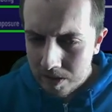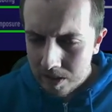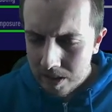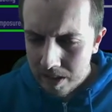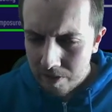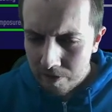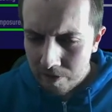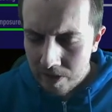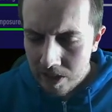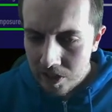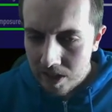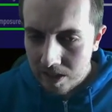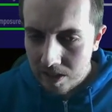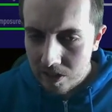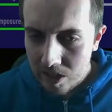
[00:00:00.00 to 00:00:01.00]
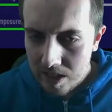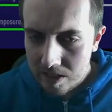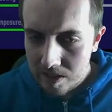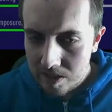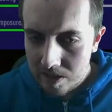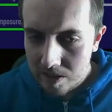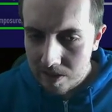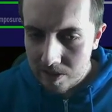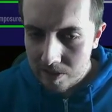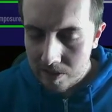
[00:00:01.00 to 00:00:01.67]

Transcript: Look at that finishing. Jesus.